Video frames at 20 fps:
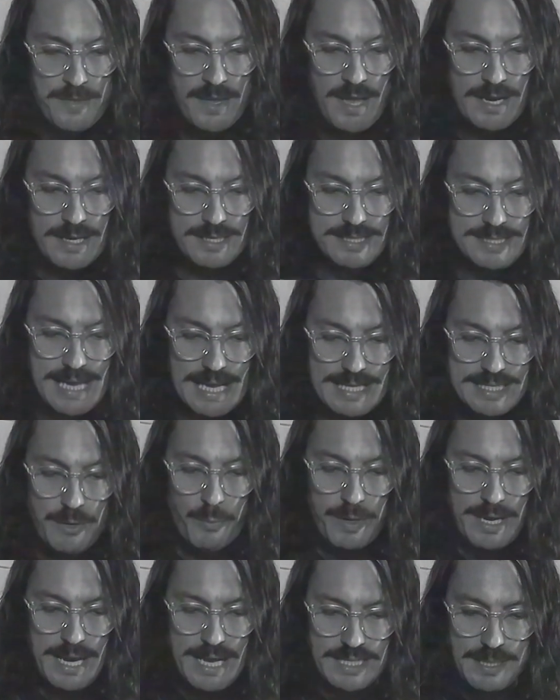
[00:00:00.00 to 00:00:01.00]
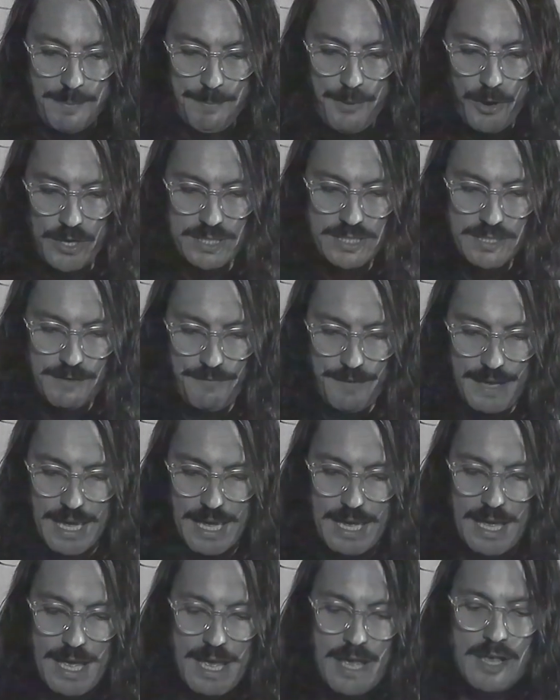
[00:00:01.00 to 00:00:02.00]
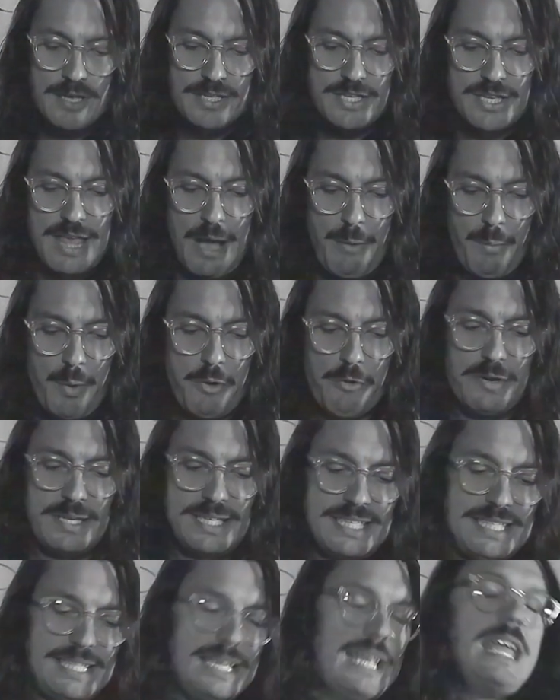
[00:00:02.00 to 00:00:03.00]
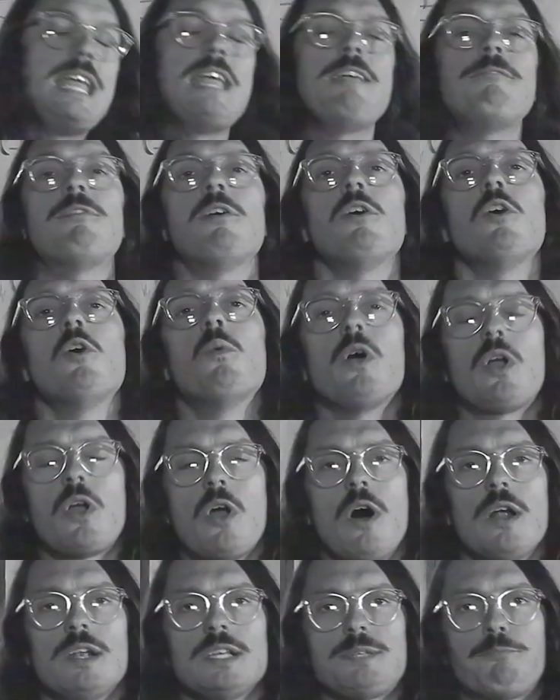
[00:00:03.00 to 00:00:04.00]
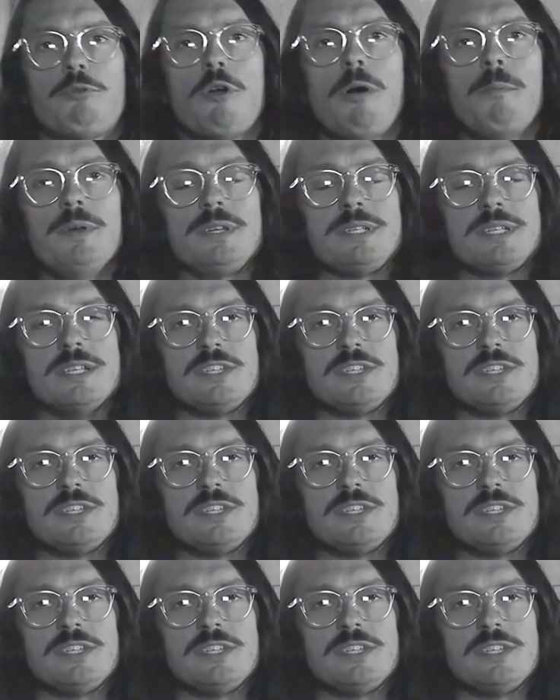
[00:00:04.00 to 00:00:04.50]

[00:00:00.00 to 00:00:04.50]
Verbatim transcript: And it says we need to persevere so that we will receive what God has promised.